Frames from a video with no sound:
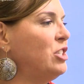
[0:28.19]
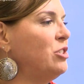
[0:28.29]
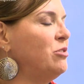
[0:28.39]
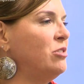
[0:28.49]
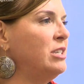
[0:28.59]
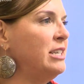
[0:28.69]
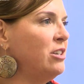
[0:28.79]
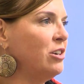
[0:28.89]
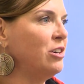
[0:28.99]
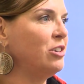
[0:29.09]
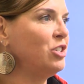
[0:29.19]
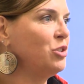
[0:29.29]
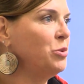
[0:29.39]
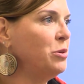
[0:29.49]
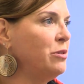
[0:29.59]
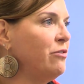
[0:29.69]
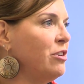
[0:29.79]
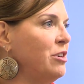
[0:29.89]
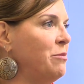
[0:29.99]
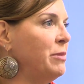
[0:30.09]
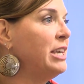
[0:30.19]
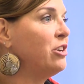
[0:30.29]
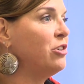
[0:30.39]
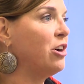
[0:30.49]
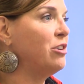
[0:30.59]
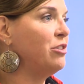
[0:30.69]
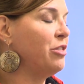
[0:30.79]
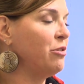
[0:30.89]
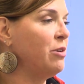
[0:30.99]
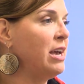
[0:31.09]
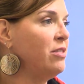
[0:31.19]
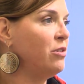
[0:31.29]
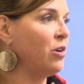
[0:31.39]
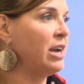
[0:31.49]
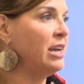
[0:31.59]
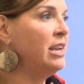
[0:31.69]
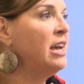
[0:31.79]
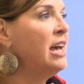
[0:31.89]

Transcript: student in our school from kindergarten through eighth grade